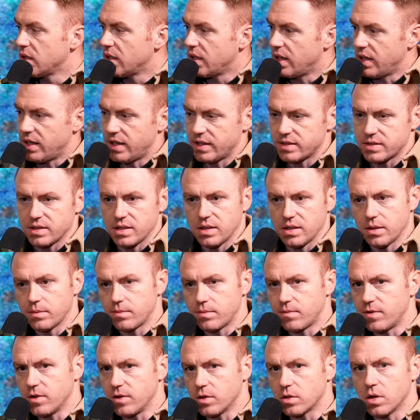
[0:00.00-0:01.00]
And I said, I
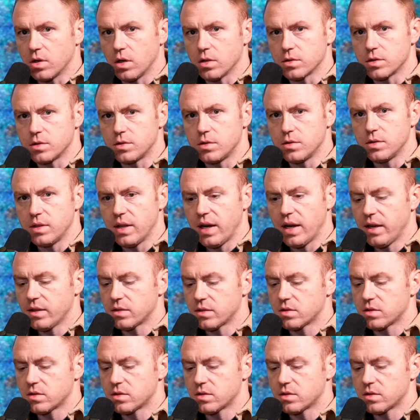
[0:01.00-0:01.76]
feel called to do that.